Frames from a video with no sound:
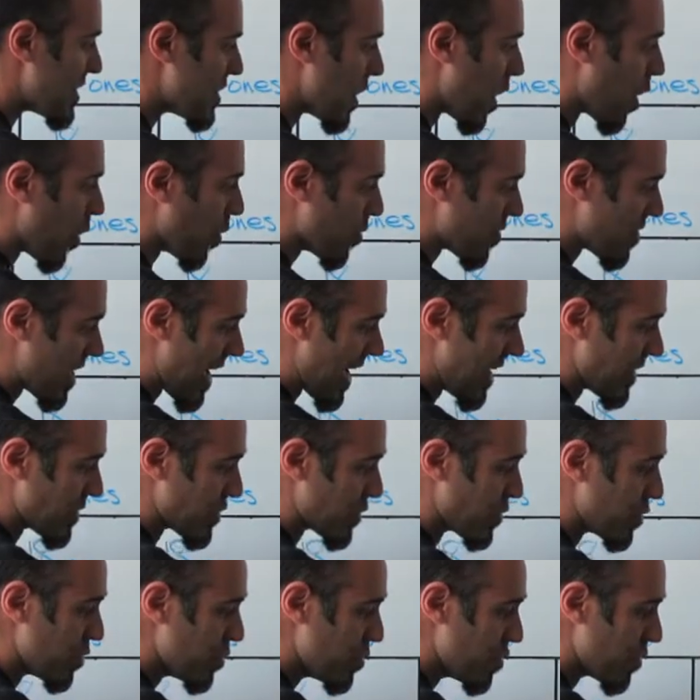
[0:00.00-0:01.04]
know that
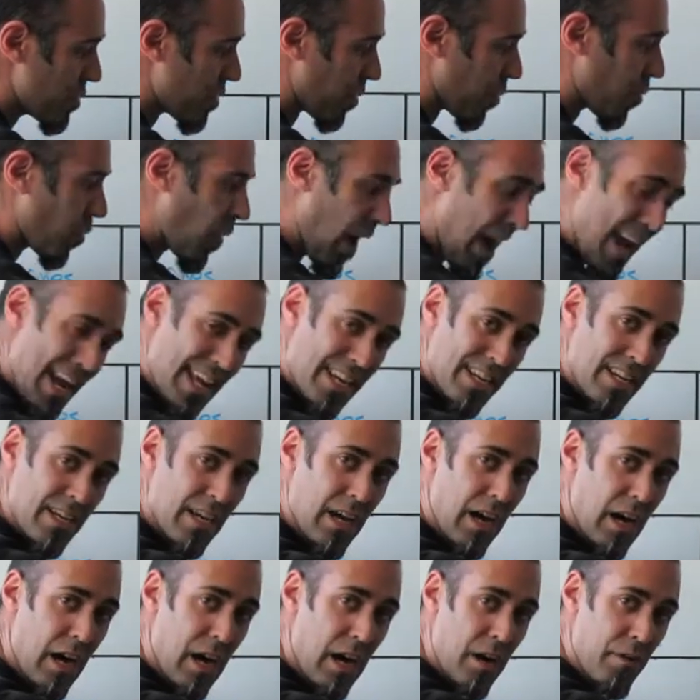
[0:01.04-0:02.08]
to the right
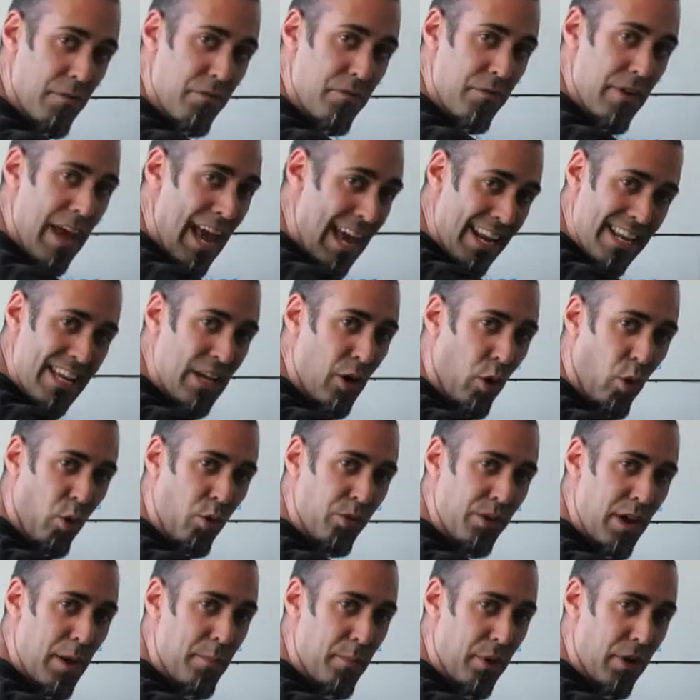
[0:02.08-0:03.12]
of any
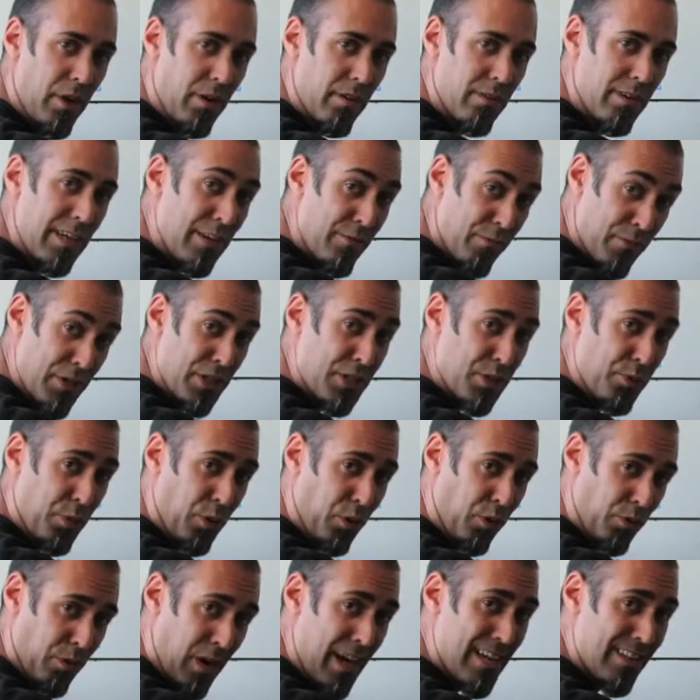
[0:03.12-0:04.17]
whole number,
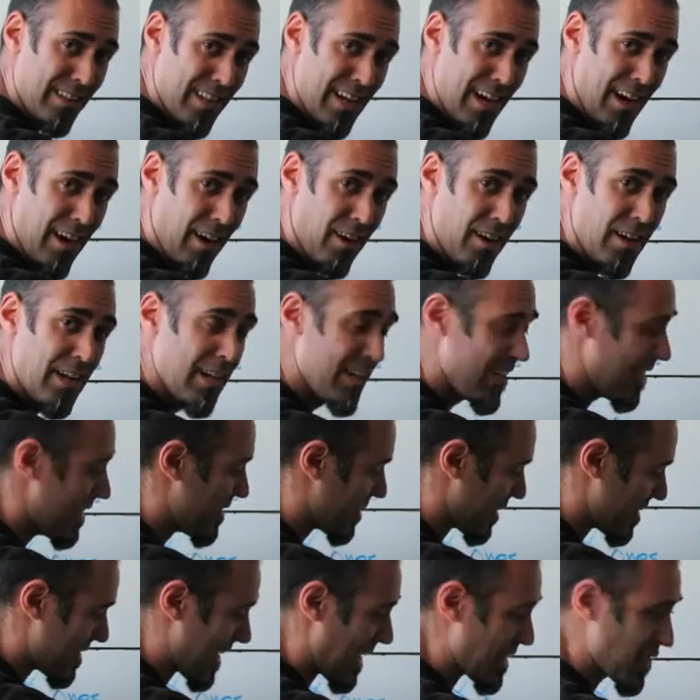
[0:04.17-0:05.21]
invisible, right there,
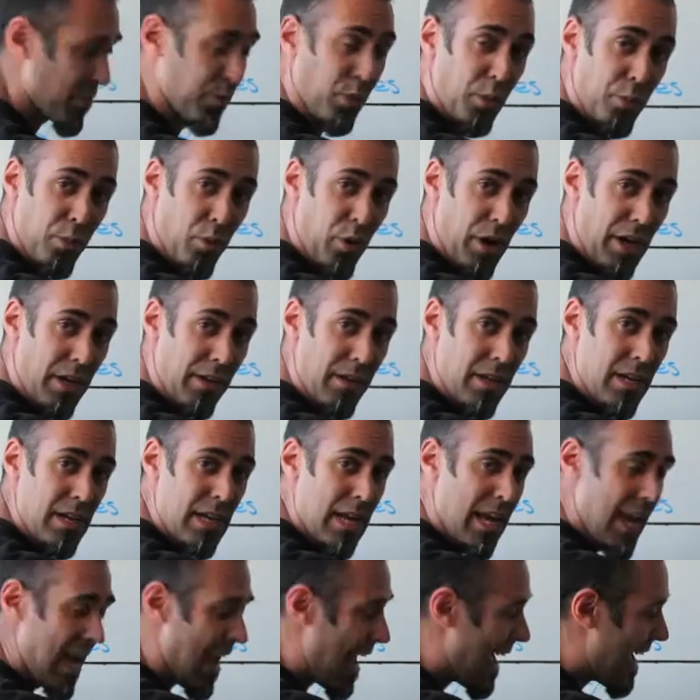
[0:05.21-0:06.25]
is a decimal point.
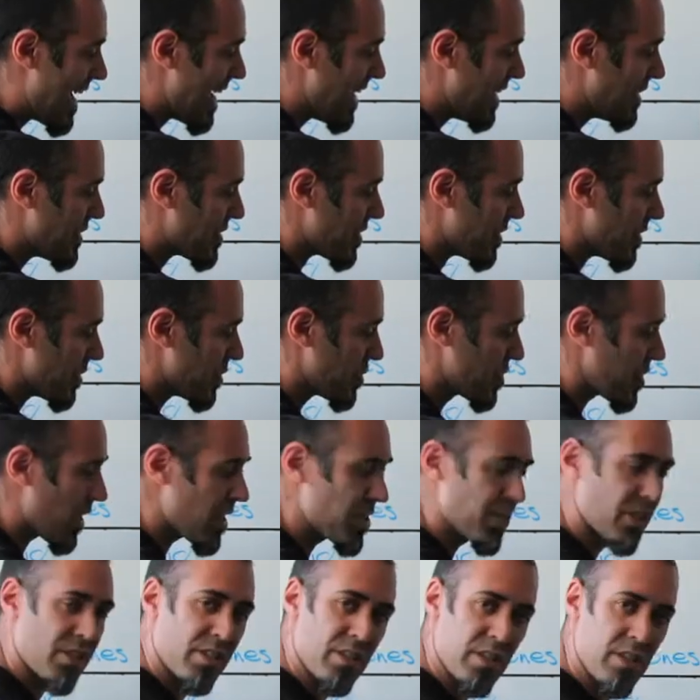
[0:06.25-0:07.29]
And
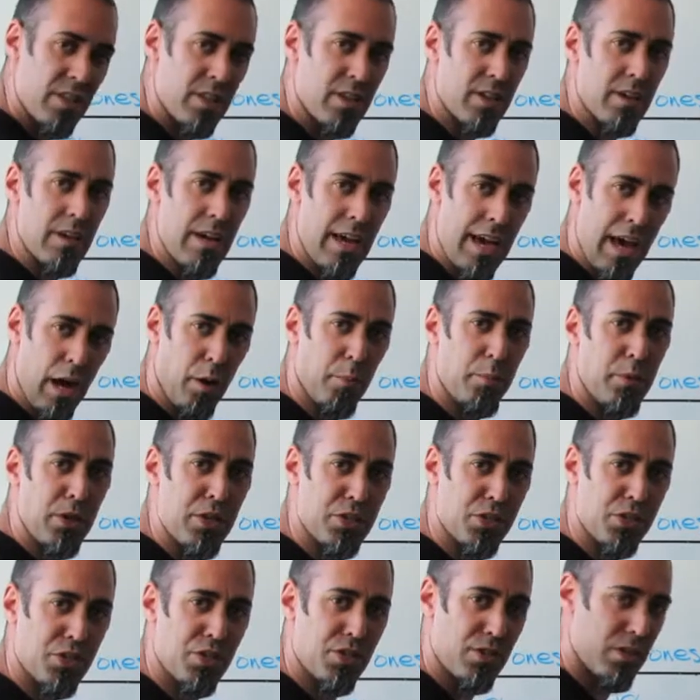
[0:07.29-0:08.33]
just to help
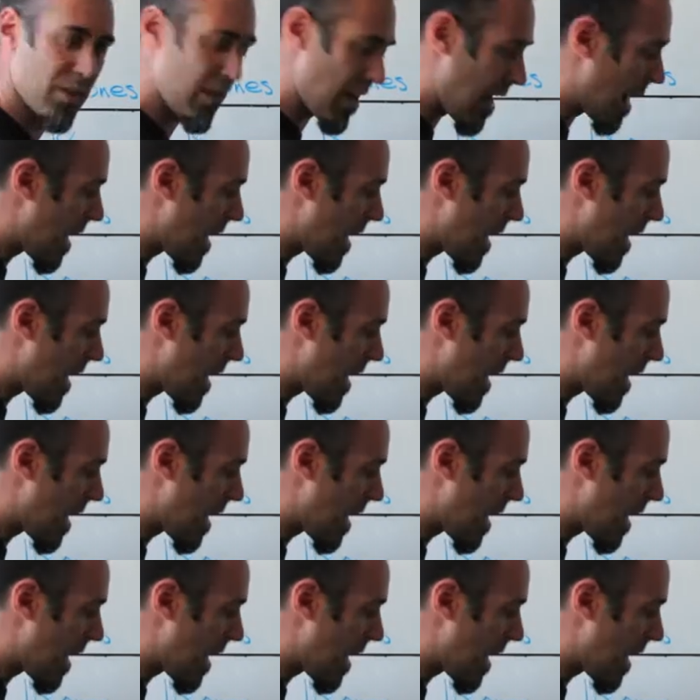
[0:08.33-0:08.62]
us